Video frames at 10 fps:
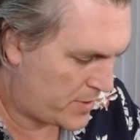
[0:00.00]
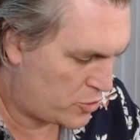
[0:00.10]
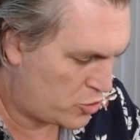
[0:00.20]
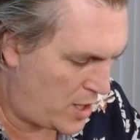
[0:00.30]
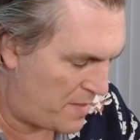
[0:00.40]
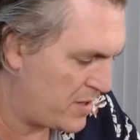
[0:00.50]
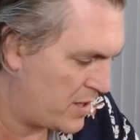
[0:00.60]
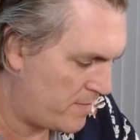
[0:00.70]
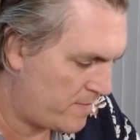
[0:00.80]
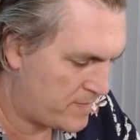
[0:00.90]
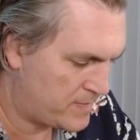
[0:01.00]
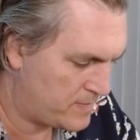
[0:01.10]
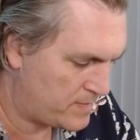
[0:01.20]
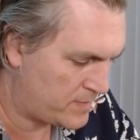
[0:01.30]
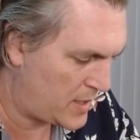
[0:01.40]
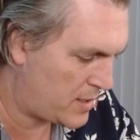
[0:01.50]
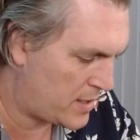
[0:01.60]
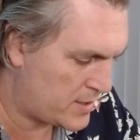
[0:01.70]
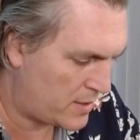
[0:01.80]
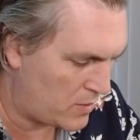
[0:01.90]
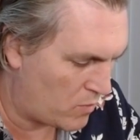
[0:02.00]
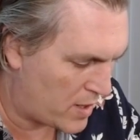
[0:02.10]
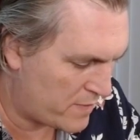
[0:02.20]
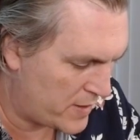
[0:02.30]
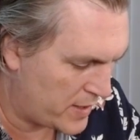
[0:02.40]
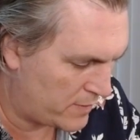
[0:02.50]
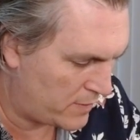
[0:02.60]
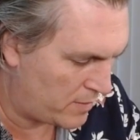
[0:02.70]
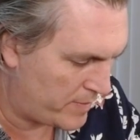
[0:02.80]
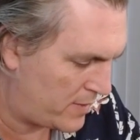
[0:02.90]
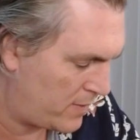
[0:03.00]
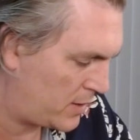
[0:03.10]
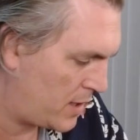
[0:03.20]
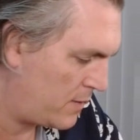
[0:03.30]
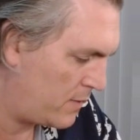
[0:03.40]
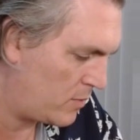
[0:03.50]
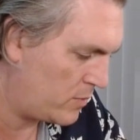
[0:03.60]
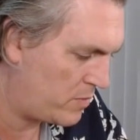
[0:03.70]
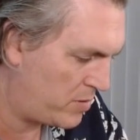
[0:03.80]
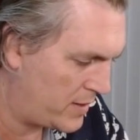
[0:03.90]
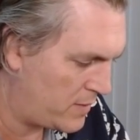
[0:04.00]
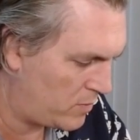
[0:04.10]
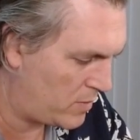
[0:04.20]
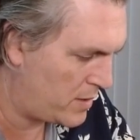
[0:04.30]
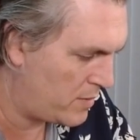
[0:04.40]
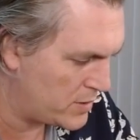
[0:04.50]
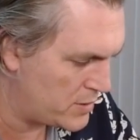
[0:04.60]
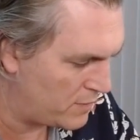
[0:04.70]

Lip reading: Champion. It's only one of these two. That's okay. So we'll just play this one, which is